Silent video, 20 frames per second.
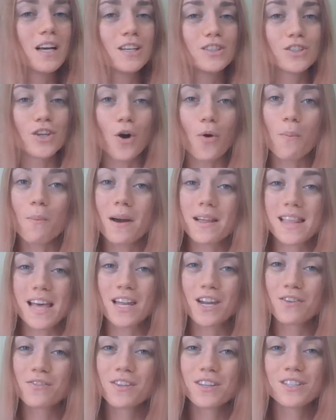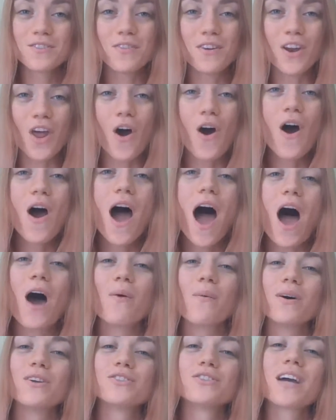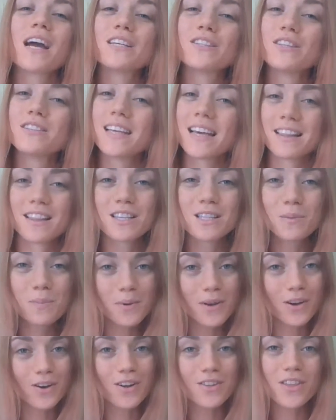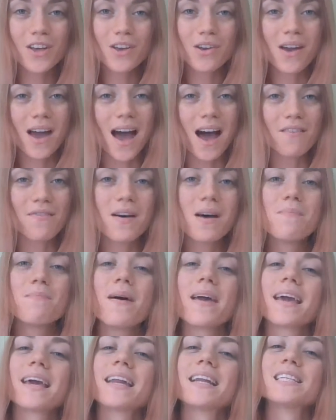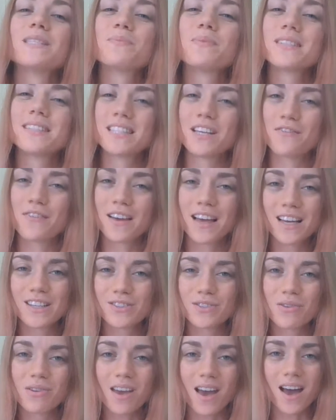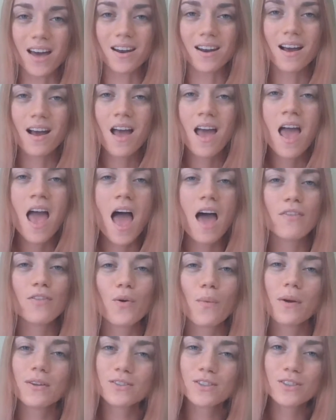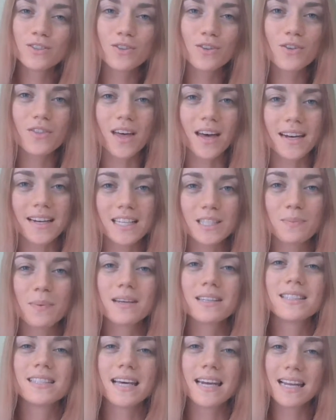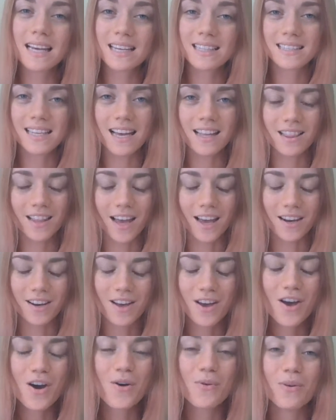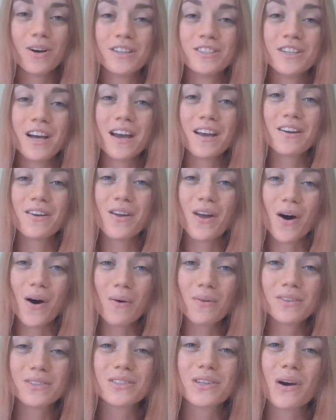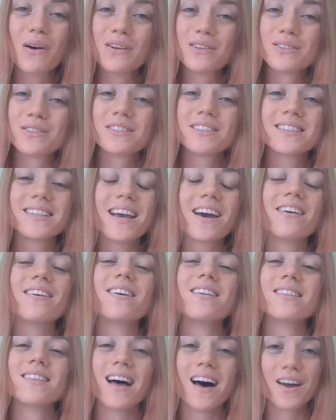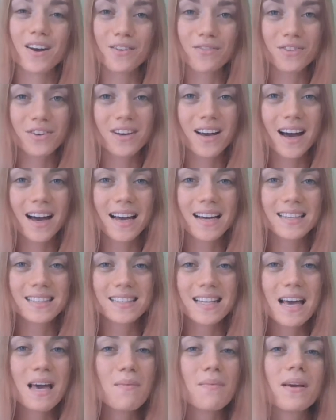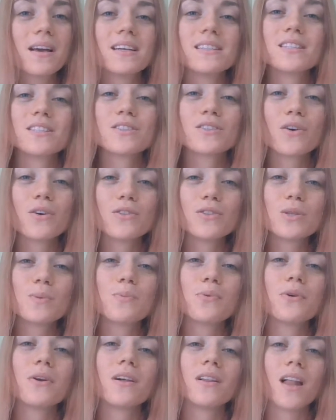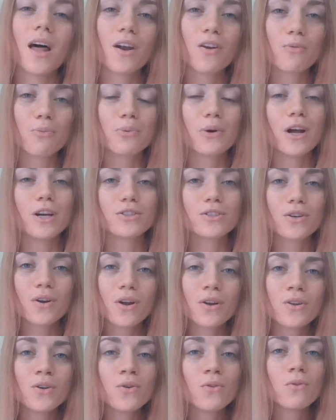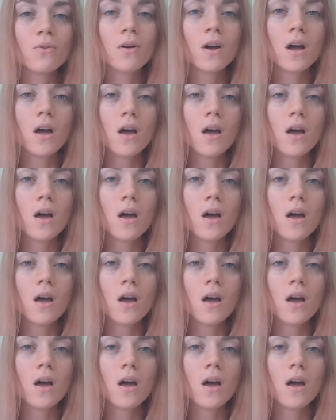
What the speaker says: So, by the end of this video, I want you guys to take this big goal that you have and make it as specific as you can. And the way to do that is by setting a deadline, which I know is going to scare a lot of you guys because it's going to put a lot of pressure on you.